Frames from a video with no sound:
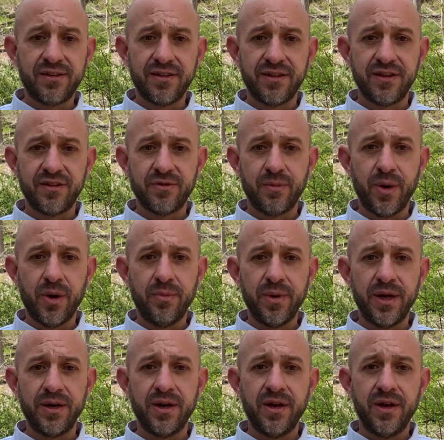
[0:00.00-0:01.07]
into this
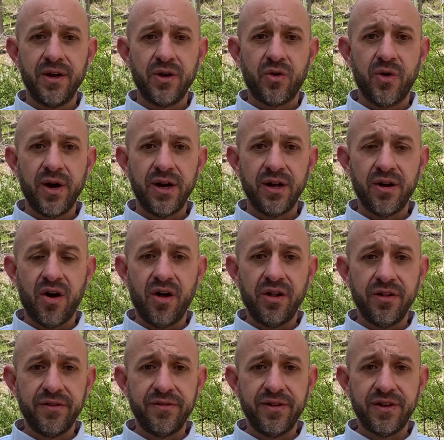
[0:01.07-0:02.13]
moment, creating
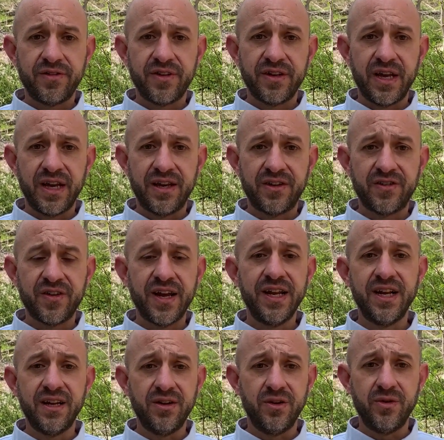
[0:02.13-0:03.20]
all of this
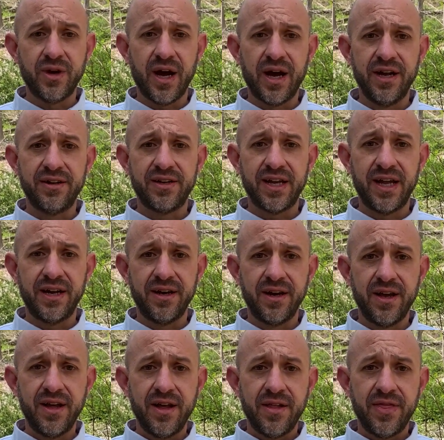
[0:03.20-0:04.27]
exciting new content
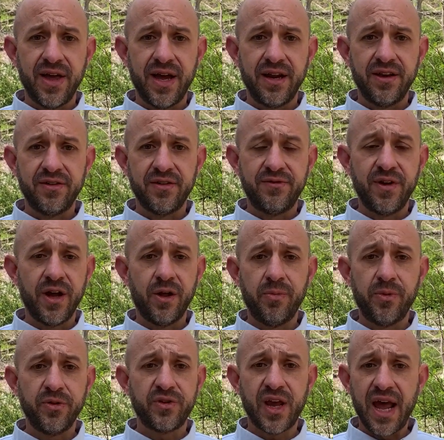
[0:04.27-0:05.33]
that is
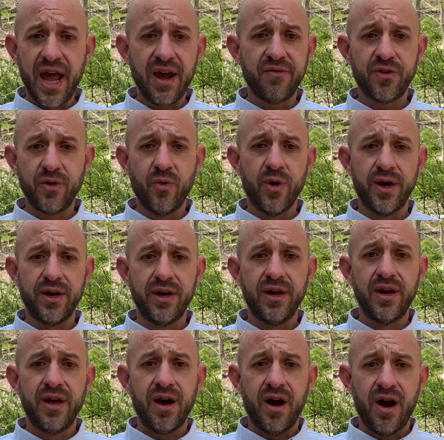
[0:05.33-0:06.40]
available to everyone
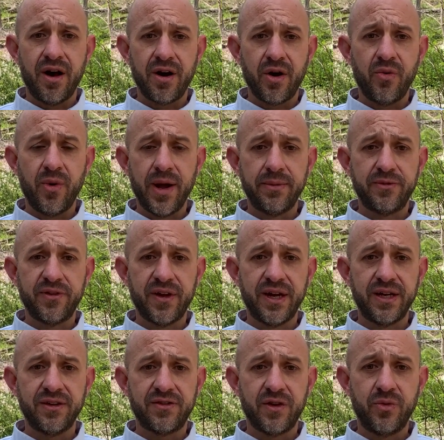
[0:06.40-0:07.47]
on our
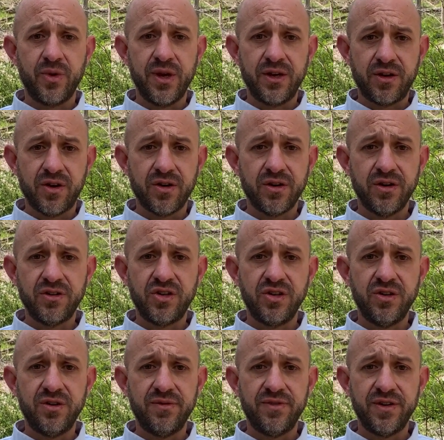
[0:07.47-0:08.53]
website. So we encourage
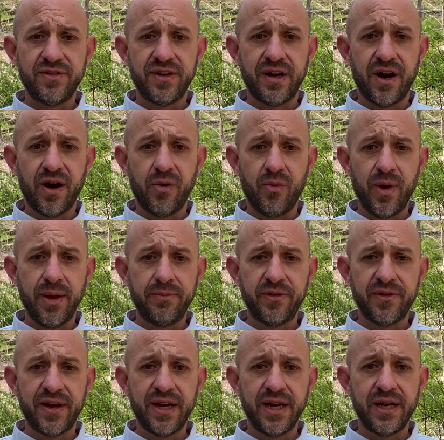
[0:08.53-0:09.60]
you to visit our
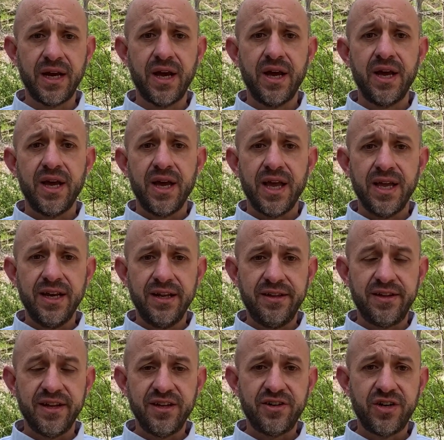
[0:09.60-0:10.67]
website. In
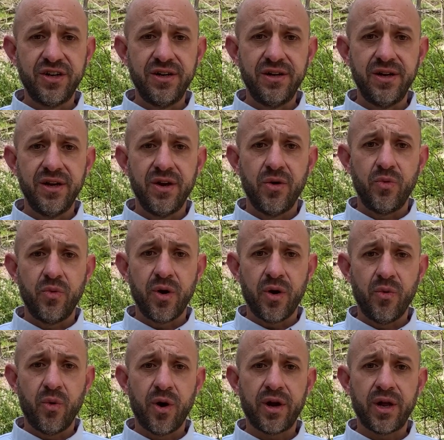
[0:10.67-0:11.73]
addition, we are
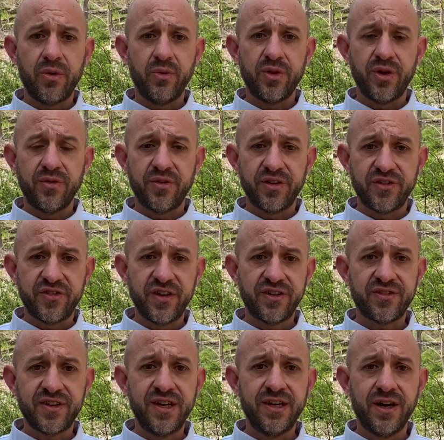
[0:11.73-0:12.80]
working with over
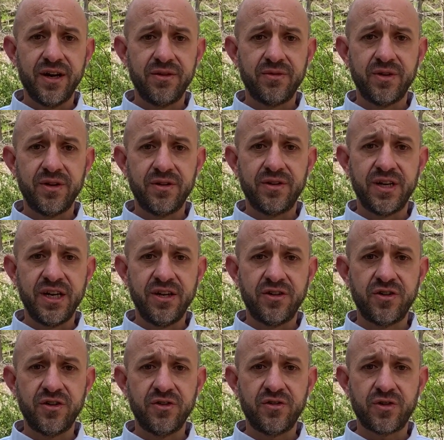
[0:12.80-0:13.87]
1,600
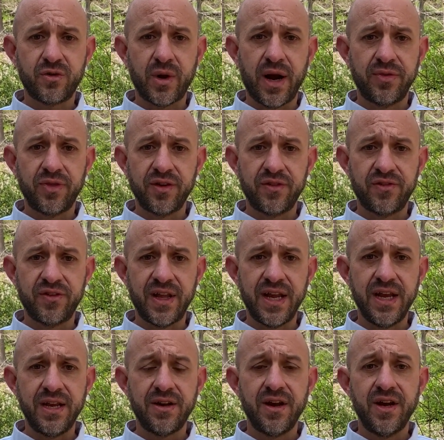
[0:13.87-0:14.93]
teachers throughout the
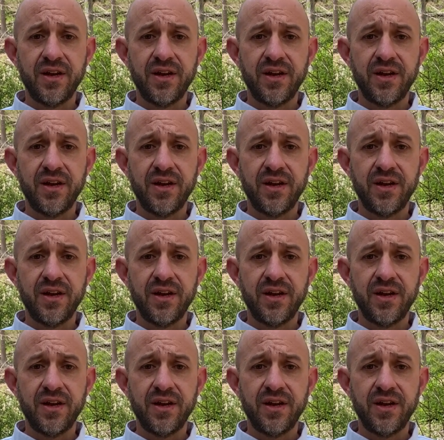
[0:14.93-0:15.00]
state,